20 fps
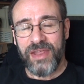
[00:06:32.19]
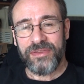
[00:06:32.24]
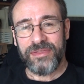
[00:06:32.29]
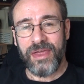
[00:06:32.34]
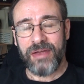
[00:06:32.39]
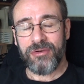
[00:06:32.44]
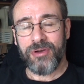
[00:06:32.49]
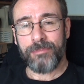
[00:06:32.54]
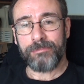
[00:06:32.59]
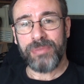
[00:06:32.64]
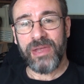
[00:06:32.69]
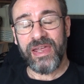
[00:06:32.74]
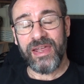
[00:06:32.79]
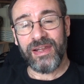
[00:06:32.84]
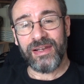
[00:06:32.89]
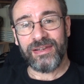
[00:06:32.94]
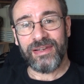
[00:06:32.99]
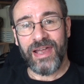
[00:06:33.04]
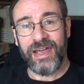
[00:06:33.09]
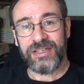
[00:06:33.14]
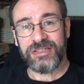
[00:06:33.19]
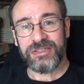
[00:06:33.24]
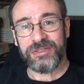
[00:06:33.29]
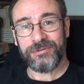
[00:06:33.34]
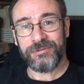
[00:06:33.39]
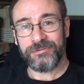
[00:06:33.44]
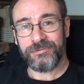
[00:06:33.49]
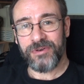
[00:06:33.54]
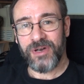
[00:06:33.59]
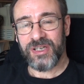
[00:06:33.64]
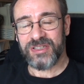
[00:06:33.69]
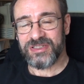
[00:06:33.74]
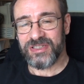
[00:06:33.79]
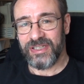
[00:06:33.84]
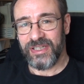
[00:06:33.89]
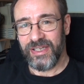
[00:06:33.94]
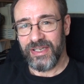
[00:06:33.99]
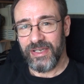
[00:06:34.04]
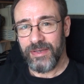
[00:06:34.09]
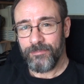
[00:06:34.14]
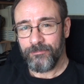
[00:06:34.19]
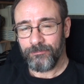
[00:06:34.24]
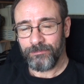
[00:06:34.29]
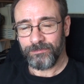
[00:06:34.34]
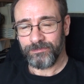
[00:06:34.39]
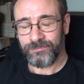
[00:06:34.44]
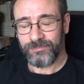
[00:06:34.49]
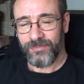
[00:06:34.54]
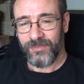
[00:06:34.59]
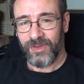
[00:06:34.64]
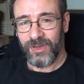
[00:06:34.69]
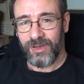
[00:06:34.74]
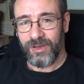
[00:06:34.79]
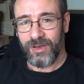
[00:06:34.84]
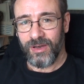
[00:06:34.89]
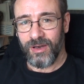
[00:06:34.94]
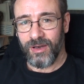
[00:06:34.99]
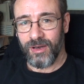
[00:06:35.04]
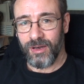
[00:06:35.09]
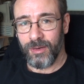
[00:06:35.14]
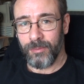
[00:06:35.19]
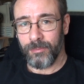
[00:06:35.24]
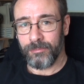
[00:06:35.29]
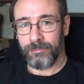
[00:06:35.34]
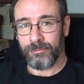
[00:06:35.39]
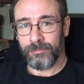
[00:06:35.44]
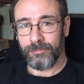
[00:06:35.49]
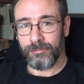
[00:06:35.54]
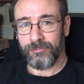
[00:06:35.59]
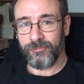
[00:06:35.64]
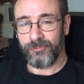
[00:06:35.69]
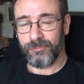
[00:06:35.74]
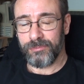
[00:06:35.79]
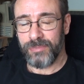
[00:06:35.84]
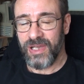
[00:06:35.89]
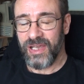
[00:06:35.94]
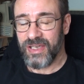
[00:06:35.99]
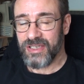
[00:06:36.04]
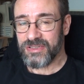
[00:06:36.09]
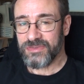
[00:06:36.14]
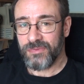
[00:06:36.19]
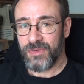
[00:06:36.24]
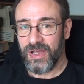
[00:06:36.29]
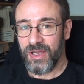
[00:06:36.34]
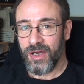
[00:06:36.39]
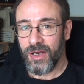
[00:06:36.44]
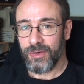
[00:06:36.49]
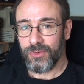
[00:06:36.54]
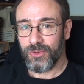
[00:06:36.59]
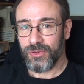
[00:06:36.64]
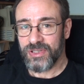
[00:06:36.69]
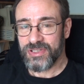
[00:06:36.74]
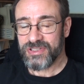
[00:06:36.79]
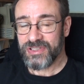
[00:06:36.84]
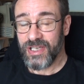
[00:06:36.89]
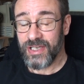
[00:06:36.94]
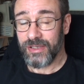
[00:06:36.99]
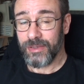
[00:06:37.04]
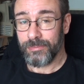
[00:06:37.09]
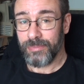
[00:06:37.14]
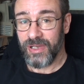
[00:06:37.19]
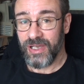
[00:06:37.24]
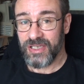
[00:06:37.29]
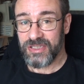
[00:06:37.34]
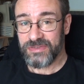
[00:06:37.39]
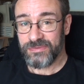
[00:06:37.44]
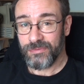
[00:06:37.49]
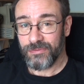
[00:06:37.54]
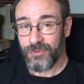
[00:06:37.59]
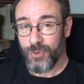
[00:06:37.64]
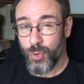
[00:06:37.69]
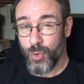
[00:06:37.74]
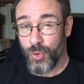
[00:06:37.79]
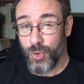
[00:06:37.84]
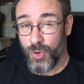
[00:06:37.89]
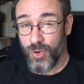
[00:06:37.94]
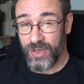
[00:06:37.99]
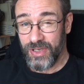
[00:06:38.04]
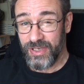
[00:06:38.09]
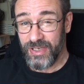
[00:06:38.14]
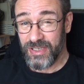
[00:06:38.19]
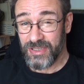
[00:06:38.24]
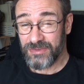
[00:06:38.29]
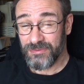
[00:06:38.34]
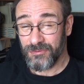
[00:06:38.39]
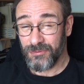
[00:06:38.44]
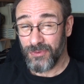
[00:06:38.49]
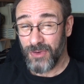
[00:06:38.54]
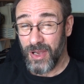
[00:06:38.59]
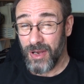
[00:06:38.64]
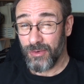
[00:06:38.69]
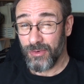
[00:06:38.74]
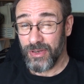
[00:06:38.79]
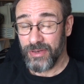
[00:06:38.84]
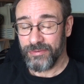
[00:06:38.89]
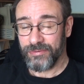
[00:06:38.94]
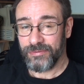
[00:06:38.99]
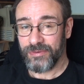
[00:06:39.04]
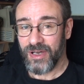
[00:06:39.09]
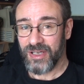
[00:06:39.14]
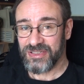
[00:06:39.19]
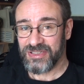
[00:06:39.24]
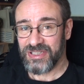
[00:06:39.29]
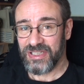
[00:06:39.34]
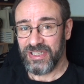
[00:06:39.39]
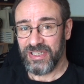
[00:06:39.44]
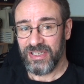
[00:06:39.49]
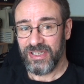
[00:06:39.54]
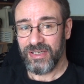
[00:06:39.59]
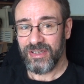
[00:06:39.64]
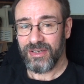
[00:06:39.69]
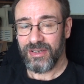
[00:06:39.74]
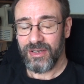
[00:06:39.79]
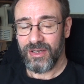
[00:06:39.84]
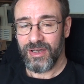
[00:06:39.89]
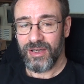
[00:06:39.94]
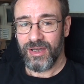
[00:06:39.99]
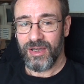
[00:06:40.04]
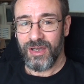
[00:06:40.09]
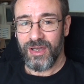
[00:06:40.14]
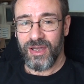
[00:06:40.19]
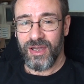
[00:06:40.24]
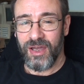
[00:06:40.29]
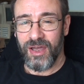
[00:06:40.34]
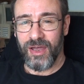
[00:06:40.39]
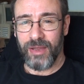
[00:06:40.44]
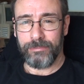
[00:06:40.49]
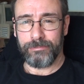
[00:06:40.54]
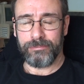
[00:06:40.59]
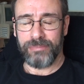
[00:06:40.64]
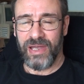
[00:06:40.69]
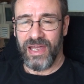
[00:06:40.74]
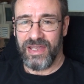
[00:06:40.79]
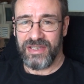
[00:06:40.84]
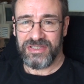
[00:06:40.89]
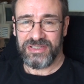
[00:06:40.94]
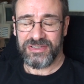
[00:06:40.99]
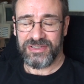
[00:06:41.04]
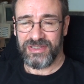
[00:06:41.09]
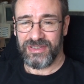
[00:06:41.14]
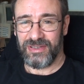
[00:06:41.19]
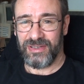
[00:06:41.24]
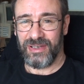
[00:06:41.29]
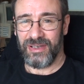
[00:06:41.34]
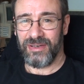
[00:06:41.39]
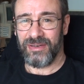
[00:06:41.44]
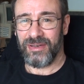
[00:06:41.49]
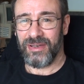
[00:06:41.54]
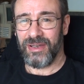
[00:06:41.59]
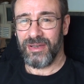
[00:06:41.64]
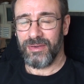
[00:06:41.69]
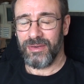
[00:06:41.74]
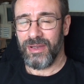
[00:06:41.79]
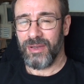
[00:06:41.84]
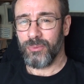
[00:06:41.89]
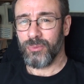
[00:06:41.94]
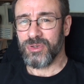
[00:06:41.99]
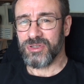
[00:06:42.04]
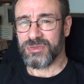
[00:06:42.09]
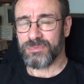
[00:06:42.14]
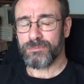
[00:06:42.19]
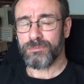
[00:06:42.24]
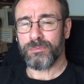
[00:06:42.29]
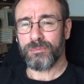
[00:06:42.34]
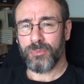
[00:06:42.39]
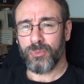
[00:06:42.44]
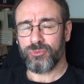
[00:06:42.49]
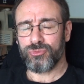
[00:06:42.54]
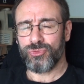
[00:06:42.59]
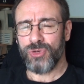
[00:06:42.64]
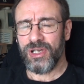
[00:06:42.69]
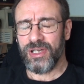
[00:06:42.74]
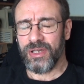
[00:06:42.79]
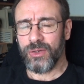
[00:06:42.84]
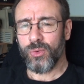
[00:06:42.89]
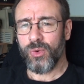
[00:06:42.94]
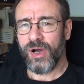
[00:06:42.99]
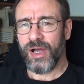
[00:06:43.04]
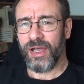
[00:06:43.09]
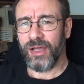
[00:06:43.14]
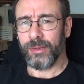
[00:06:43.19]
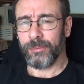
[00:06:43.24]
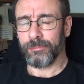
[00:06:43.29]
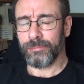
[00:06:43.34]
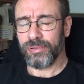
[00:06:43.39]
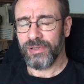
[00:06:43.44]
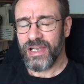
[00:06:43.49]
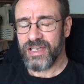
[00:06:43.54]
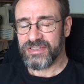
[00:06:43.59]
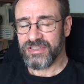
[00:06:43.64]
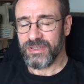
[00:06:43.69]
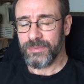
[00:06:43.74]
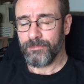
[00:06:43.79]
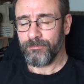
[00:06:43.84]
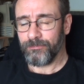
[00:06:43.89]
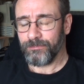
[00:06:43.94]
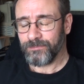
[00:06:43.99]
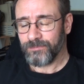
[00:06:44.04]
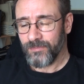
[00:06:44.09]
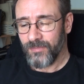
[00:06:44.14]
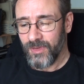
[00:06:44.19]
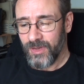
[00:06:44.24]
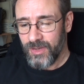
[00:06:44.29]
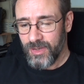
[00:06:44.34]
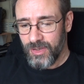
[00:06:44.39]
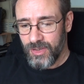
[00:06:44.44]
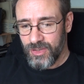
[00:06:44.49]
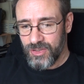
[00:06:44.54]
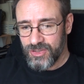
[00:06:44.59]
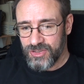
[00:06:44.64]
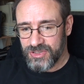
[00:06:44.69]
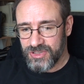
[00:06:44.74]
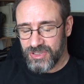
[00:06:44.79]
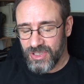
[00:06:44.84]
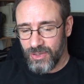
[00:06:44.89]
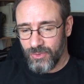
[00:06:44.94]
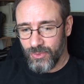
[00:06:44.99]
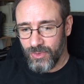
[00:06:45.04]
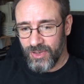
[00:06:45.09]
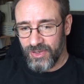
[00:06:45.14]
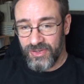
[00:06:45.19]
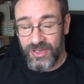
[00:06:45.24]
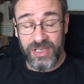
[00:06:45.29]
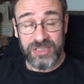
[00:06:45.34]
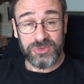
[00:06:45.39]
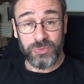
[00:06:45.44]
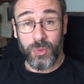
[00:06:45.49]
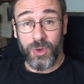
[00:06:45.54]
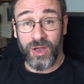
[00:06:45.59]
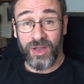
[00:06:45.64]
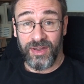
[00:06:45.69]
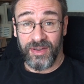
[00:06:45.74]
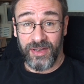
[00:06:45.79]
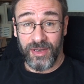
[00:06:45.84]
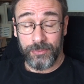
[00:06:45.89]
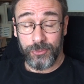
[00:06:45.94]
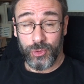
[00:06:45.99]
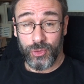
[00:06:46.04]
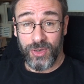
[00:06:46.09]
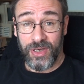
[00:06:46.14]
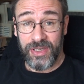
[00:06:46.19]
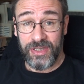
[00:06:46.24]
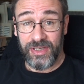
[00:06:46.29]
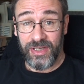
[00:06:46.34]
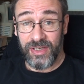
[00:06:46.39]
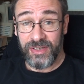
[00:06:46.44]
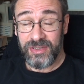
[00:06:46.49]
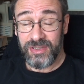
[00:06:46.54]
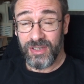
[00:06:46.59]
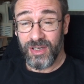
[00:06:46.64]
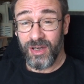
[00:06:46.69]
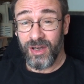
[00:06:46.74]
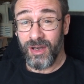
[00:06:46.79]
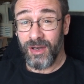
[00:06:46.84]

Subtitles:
they're a bit less fuzzy. PSVR on a standard PS4 is very fuzzy at best. It was really quite unpleasant, so that's why I upgraded,